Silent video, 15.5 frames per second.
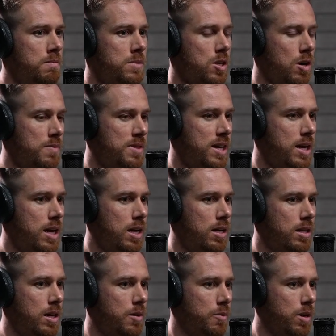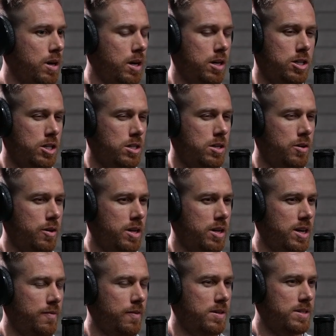So I'm thinking that we're going to just do it a
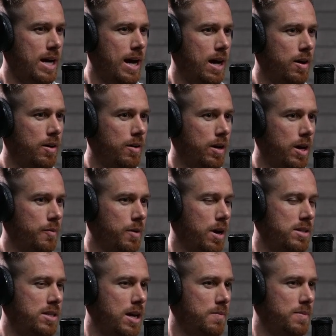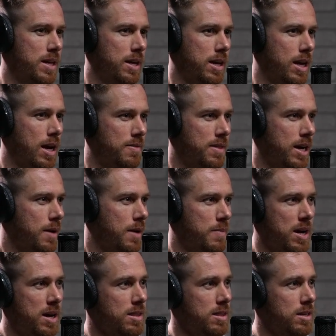different style. And when I say I'm thinking, I think I'm
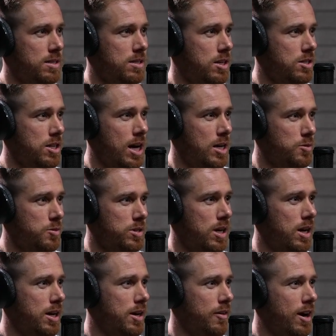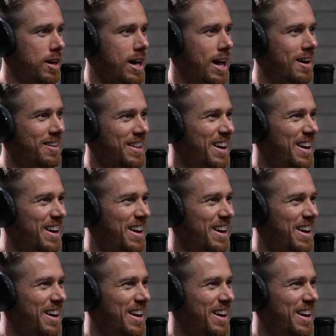making the decision as we're talking right now